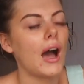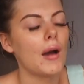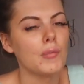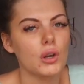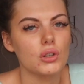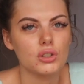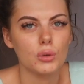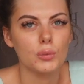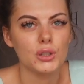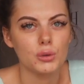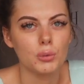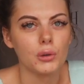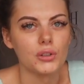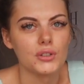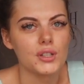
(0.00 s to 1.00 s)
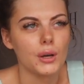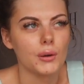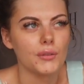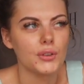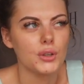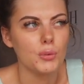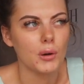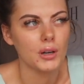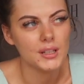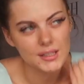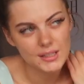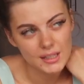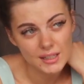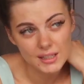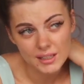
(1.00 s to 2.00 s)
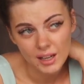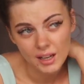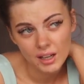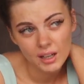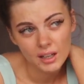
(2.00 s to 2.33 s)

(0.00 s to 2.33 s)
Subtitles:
I'm not sure which one, so if you want to see